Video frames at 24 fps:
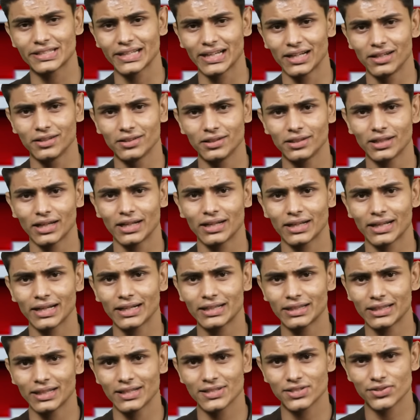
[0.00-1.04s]
tailored and
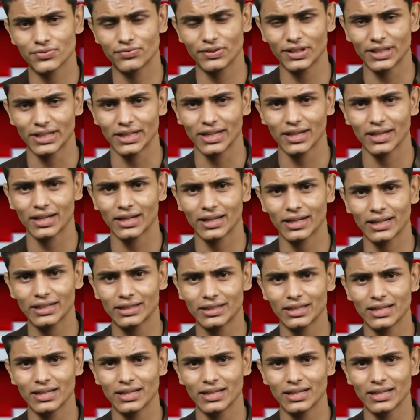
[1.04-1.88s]
get things fitting and get